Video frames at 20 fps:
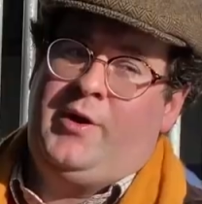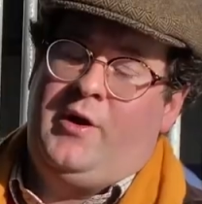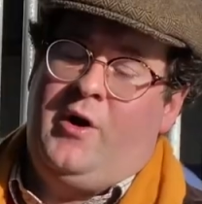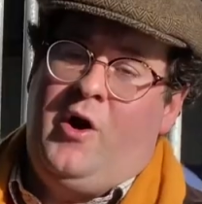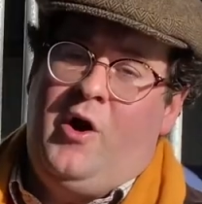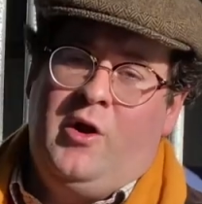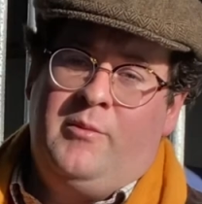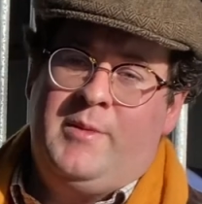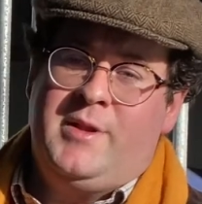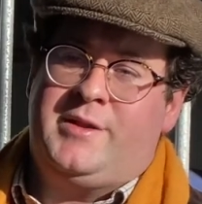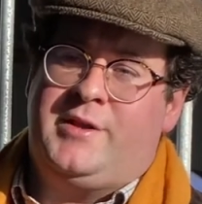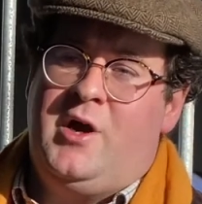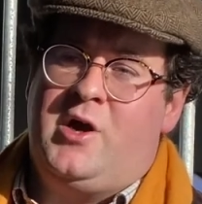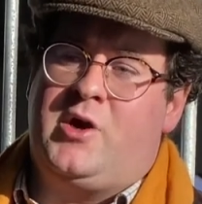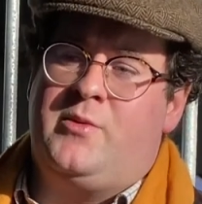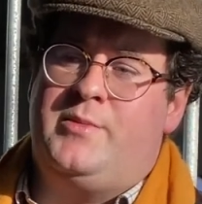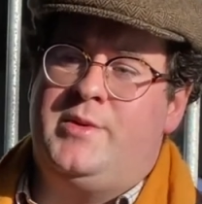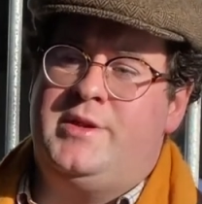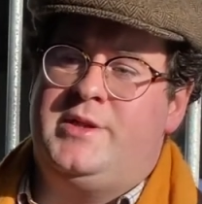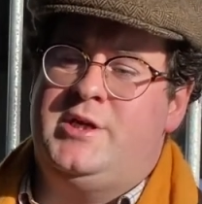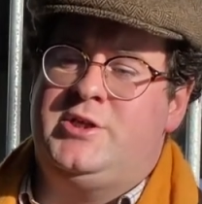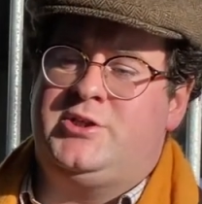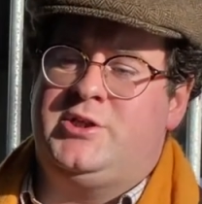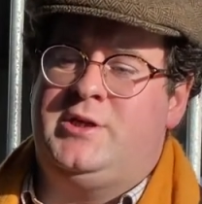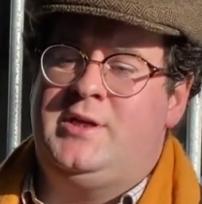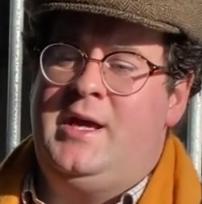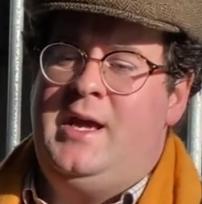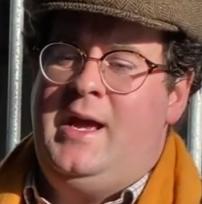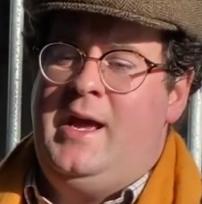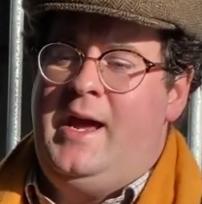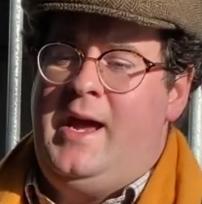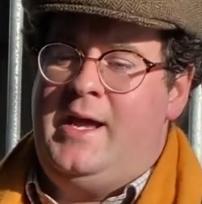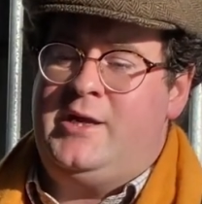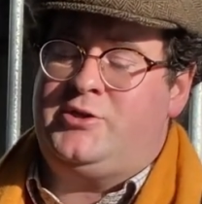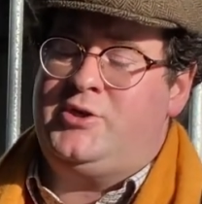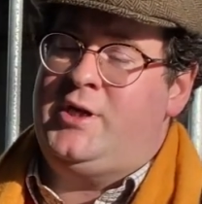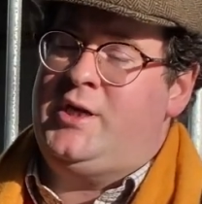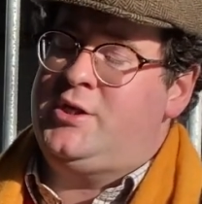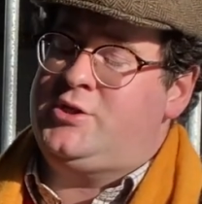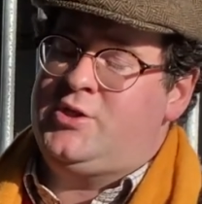all my stock in Precision and
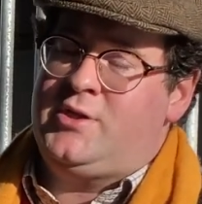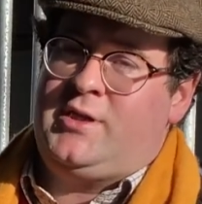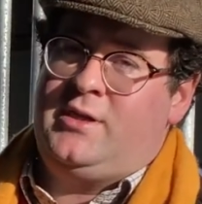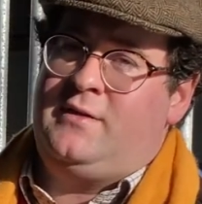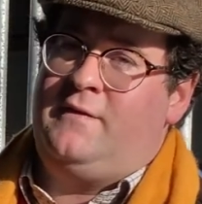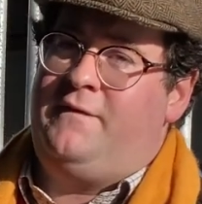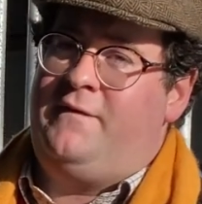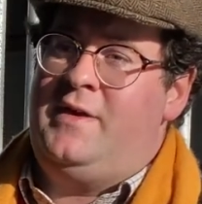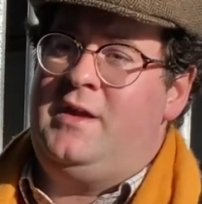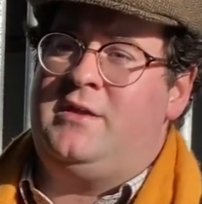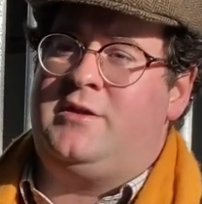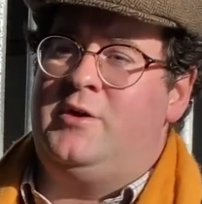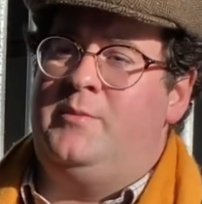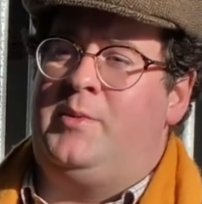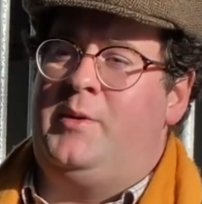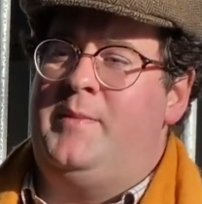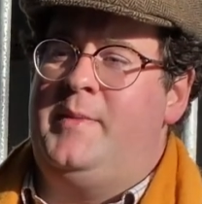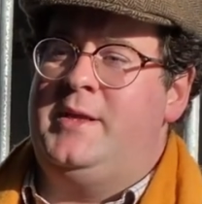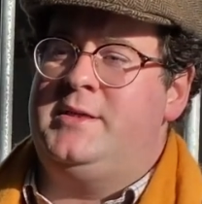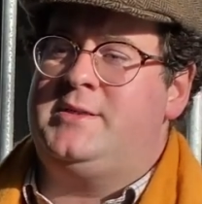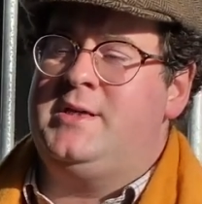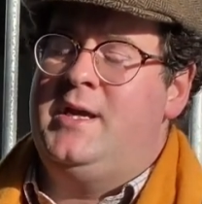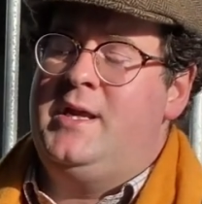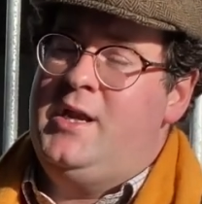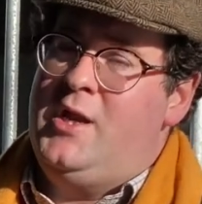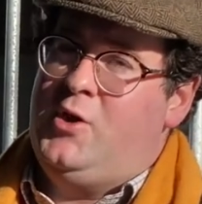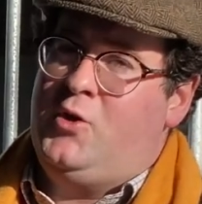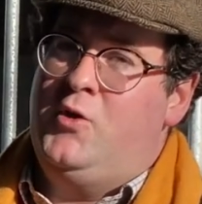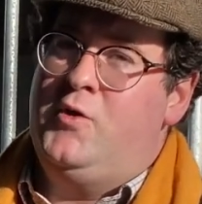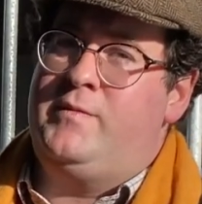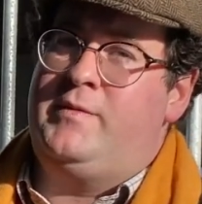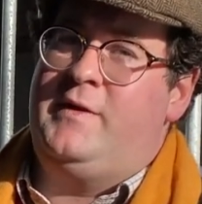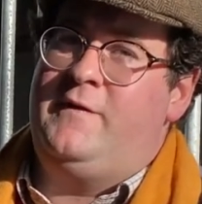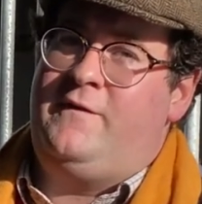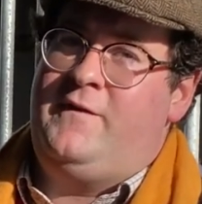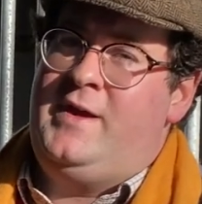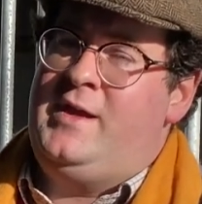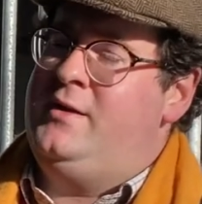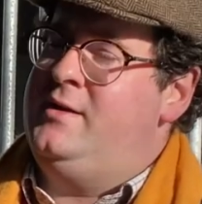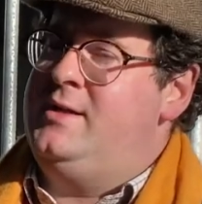treat it just as a feed supplement that goes with the
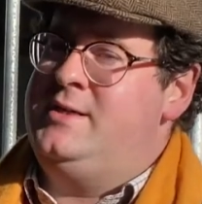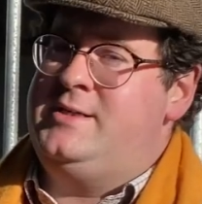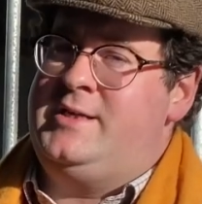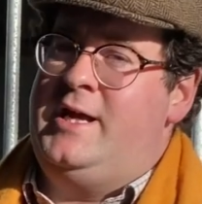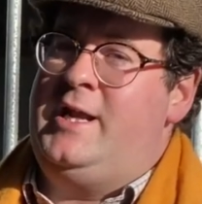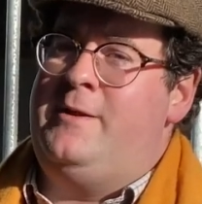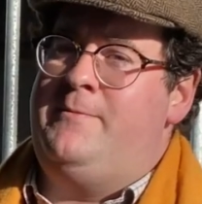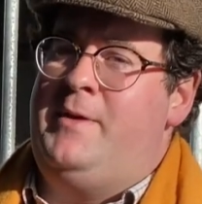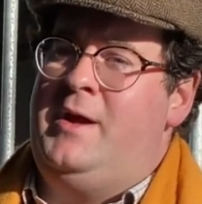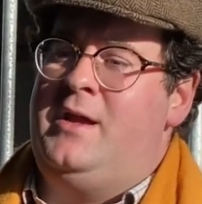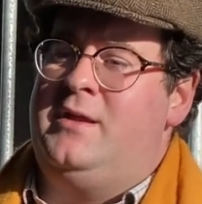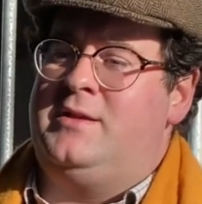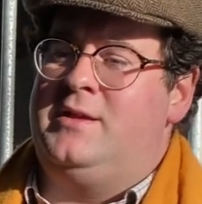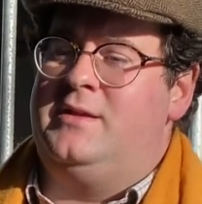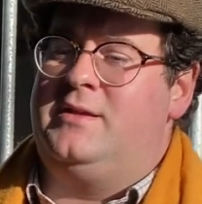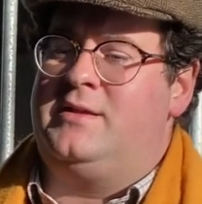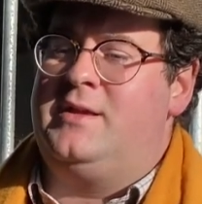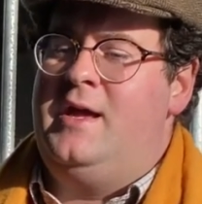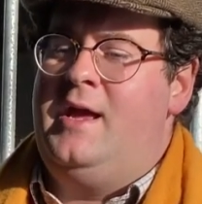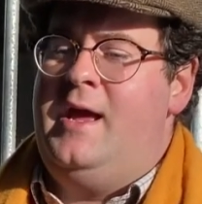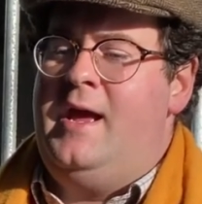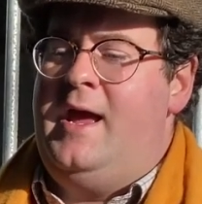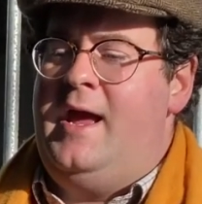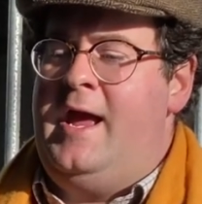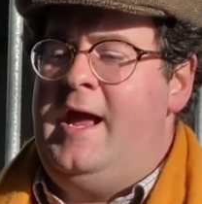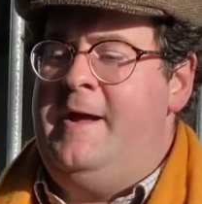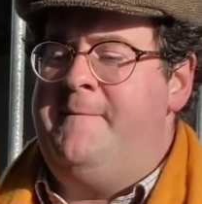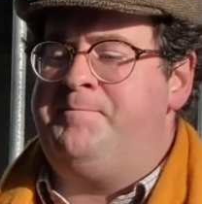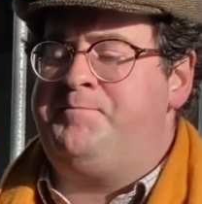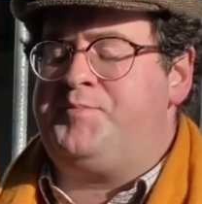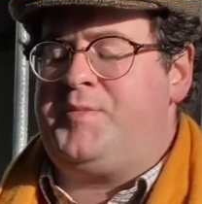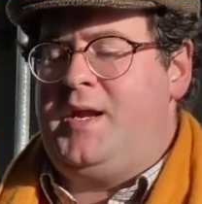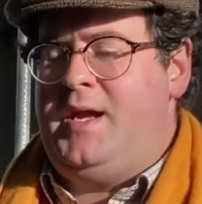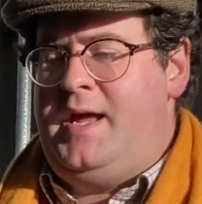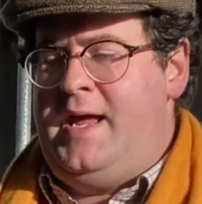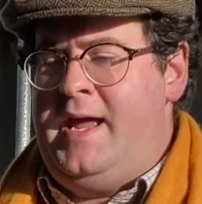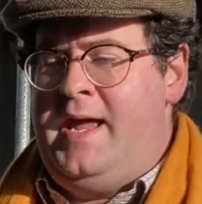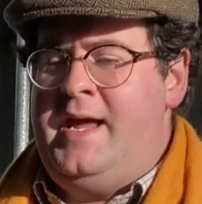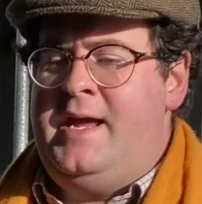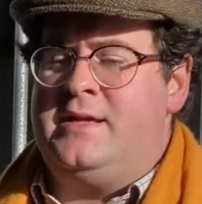feed on a daily basis. A,
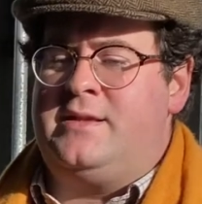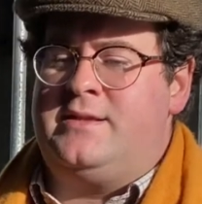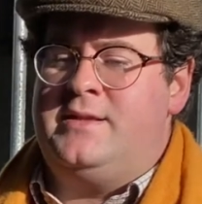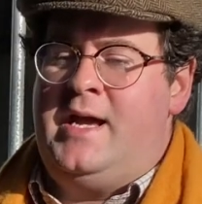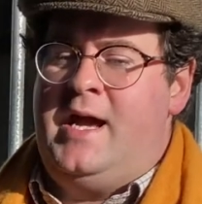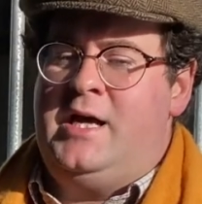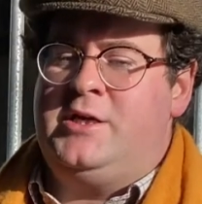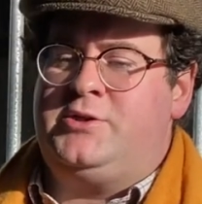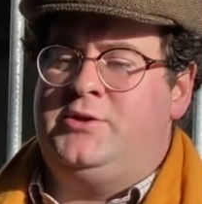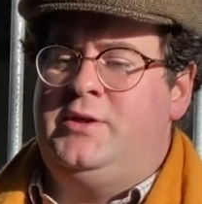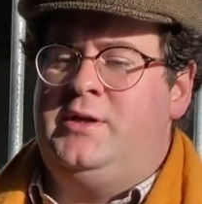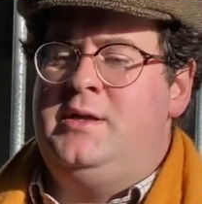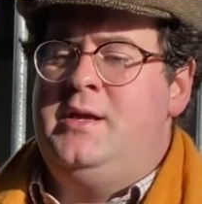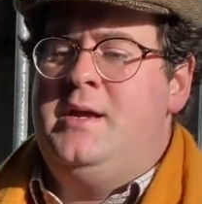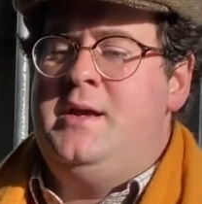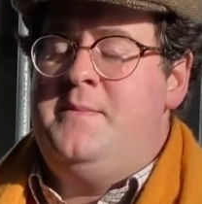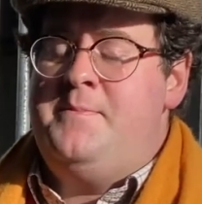it's natural.